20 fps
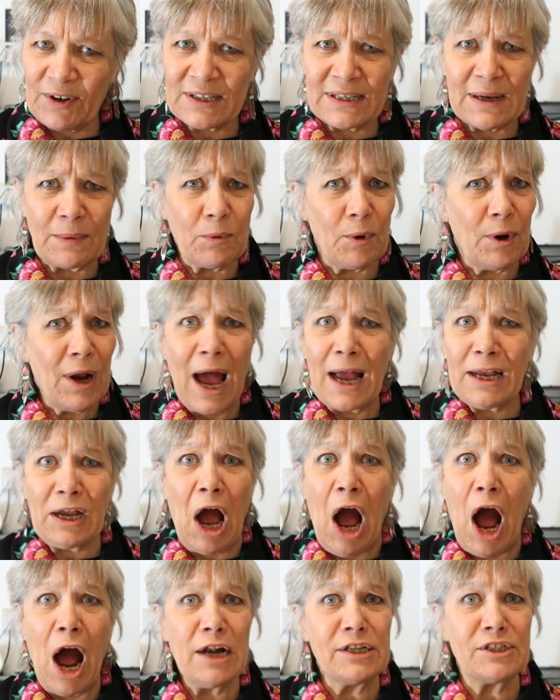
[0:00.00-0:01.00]
voice?" I'm going, "I
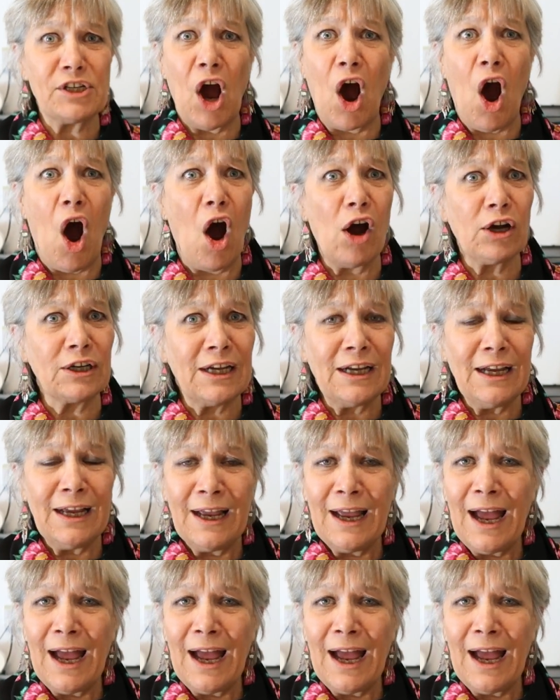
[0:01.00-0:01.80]
can't talk.